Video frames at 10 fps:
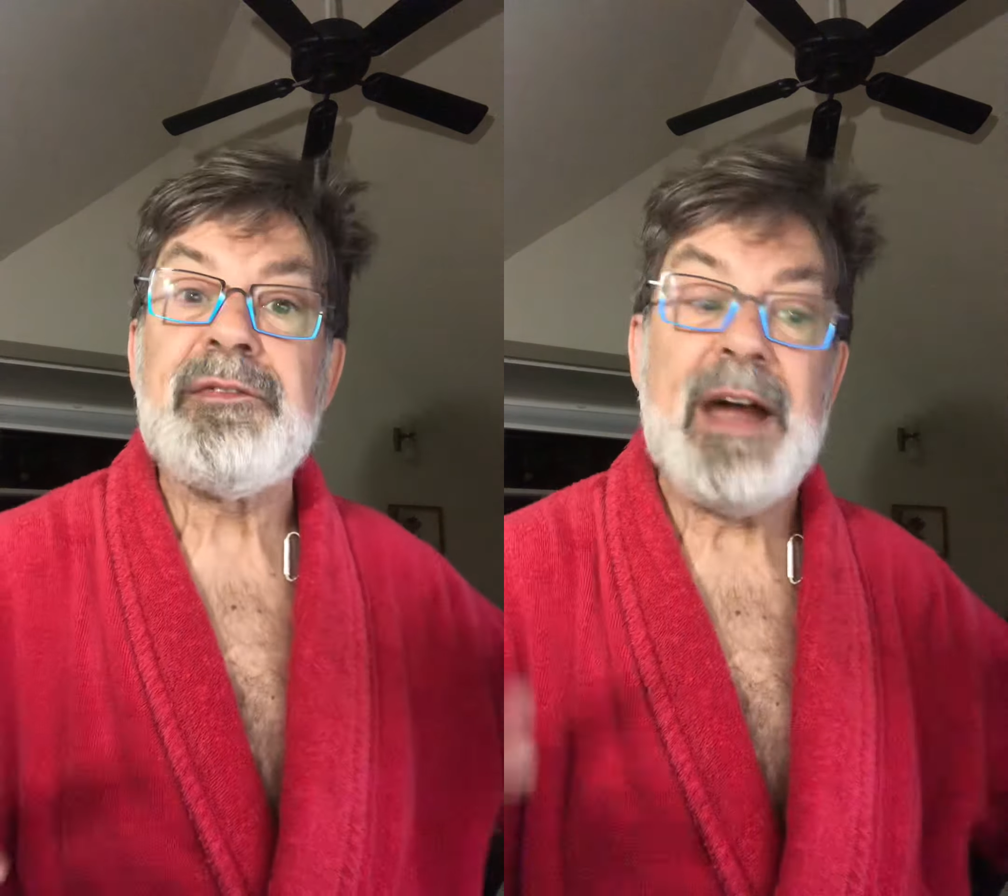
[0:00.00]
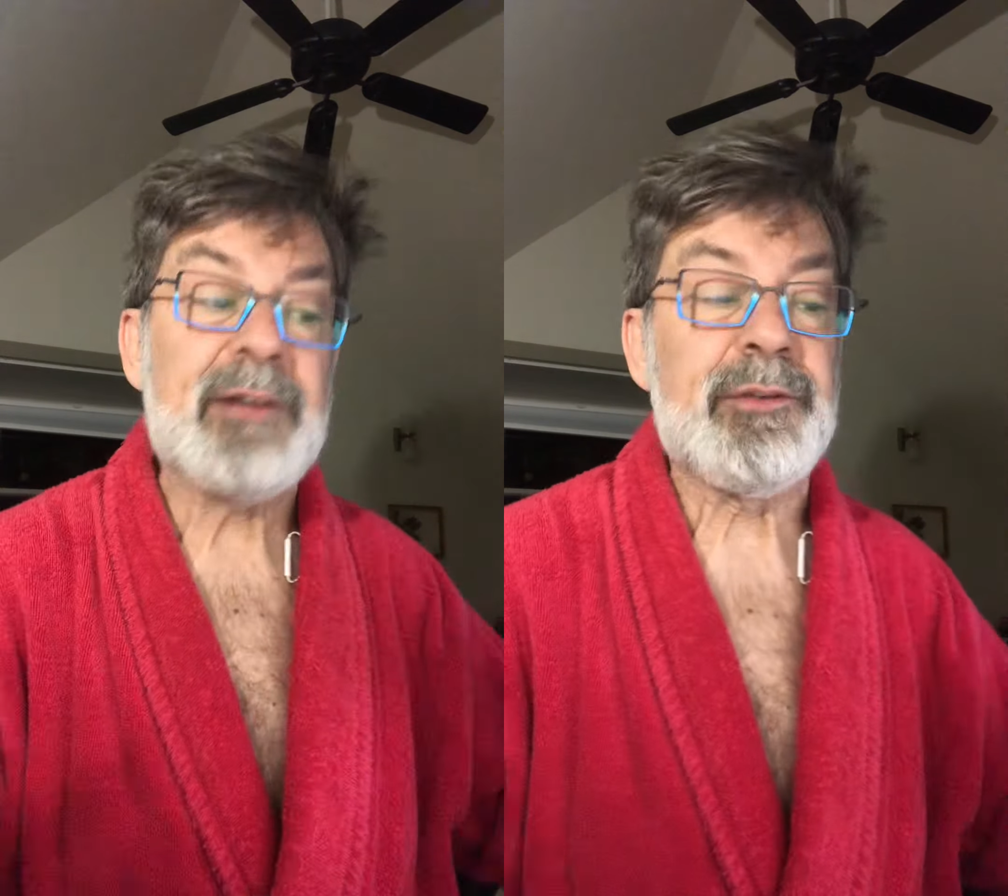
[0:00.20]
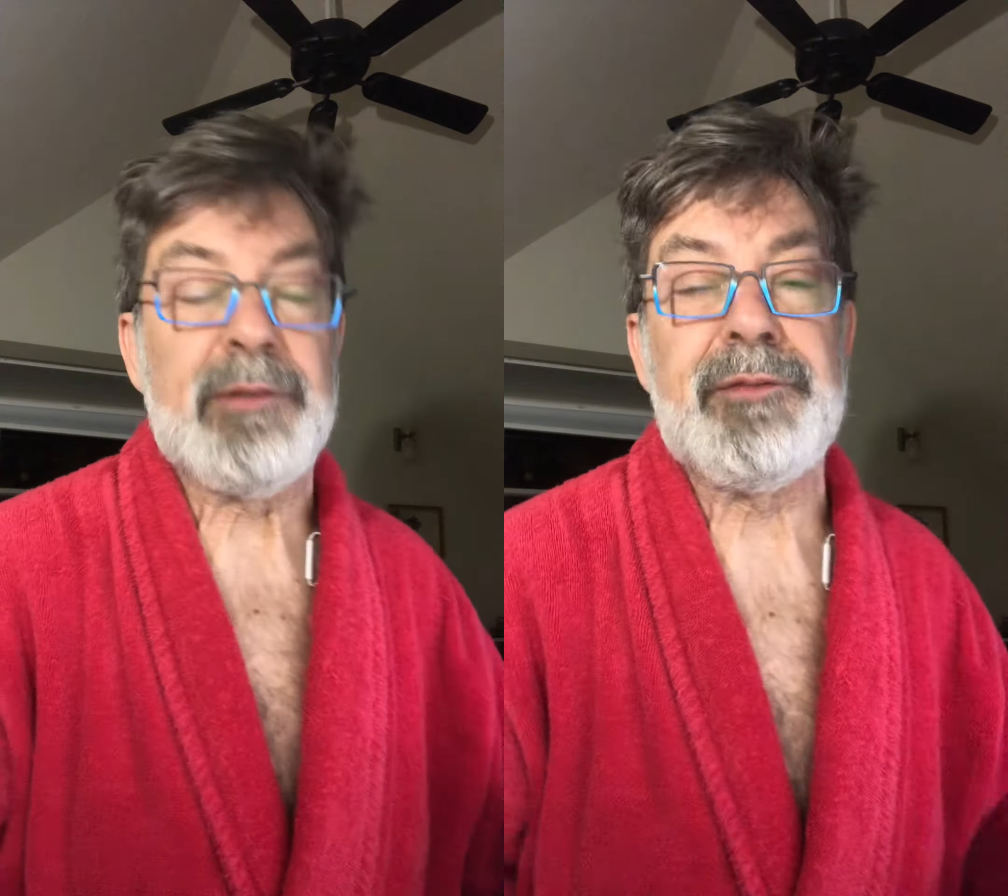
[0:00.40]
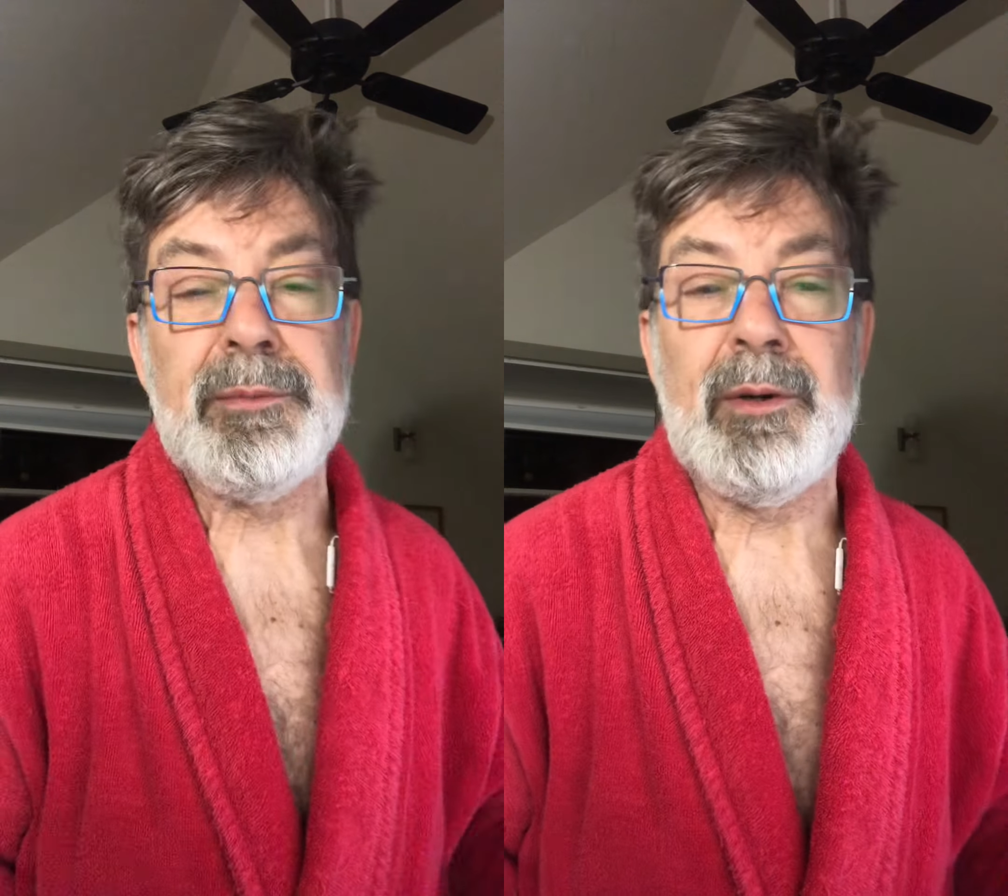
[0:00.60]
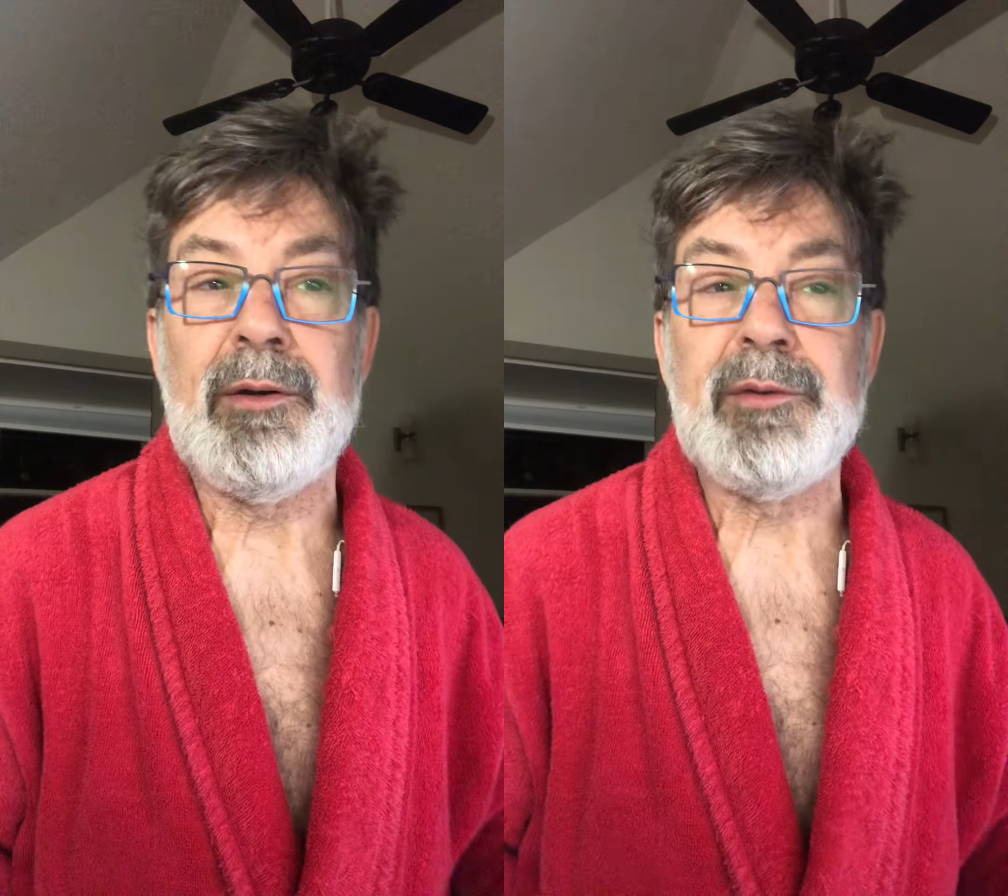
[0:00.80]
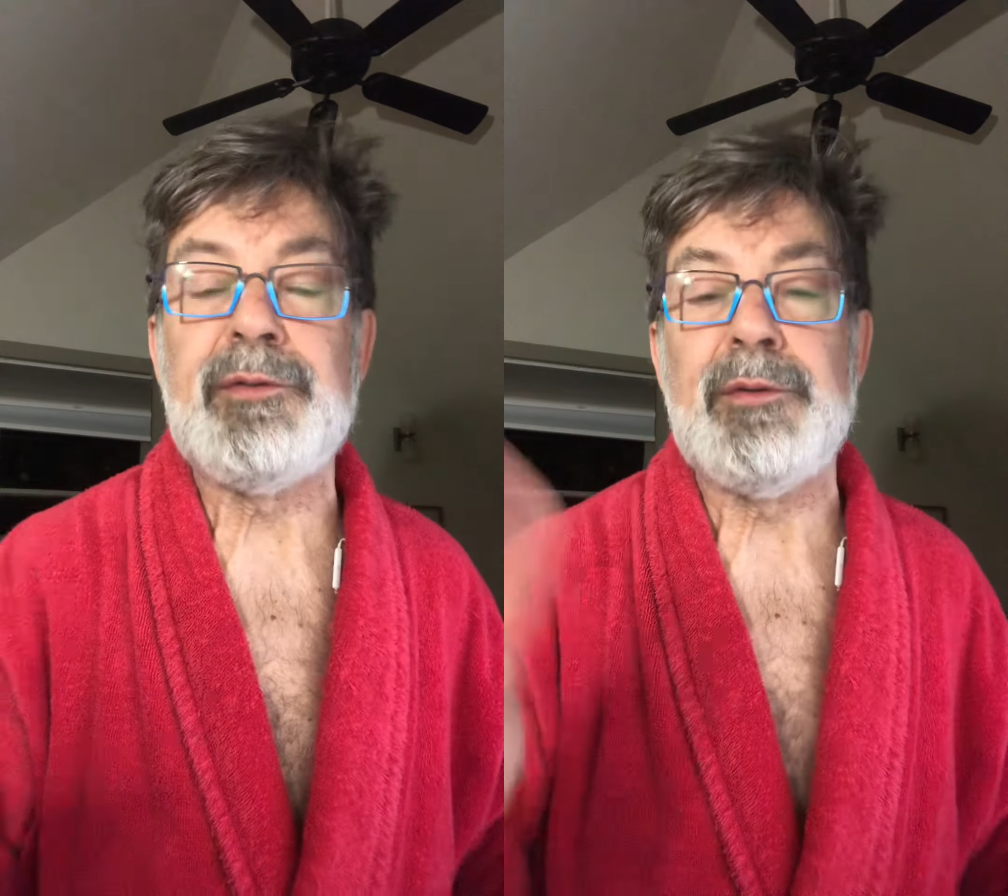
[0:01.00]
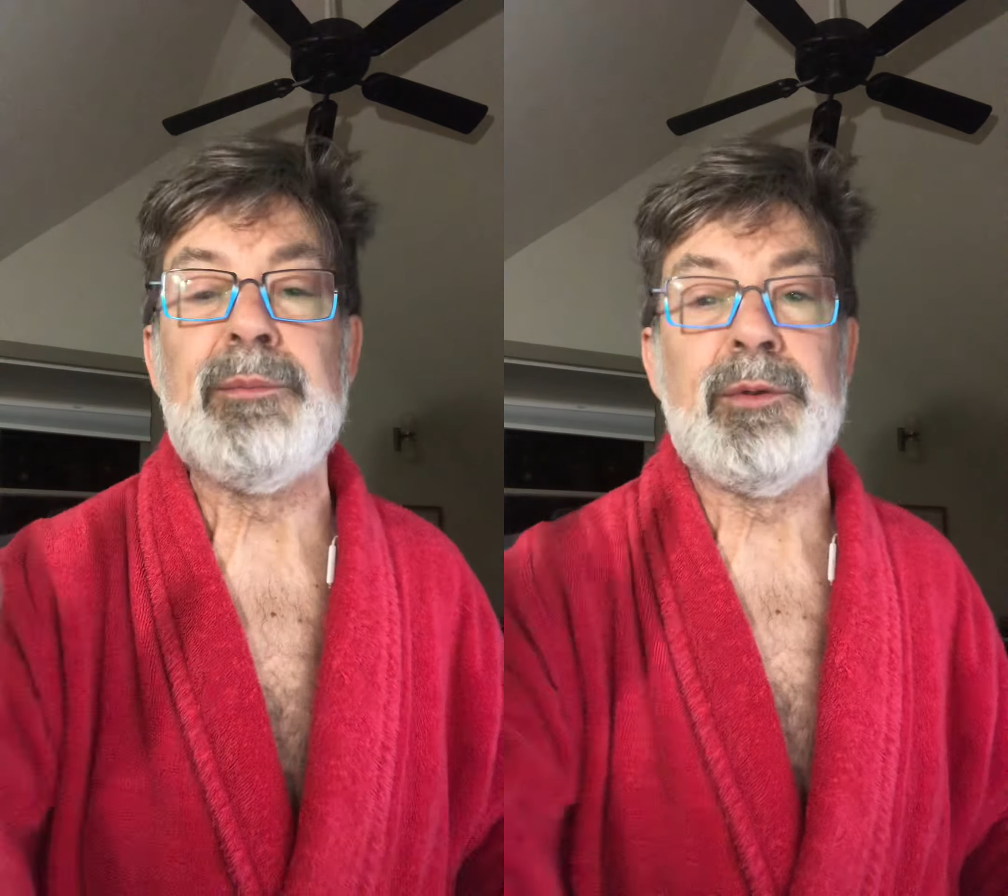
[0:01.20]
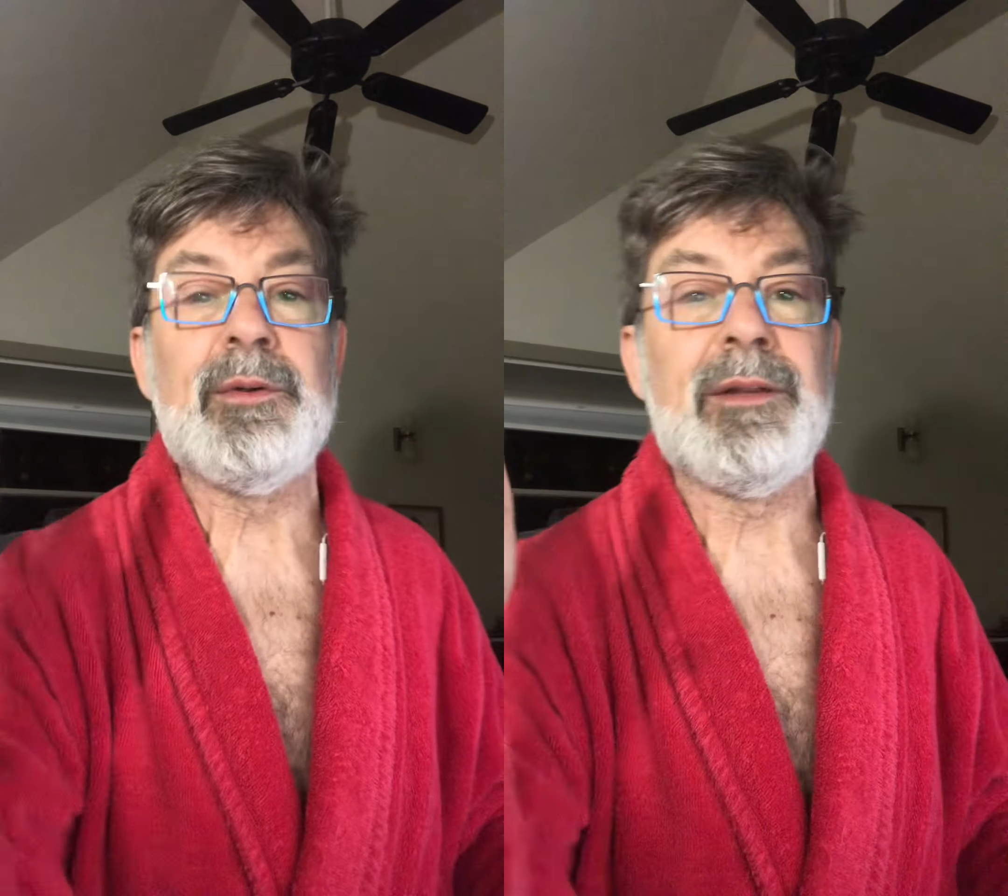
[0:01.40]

factor of tomorrow's full moon.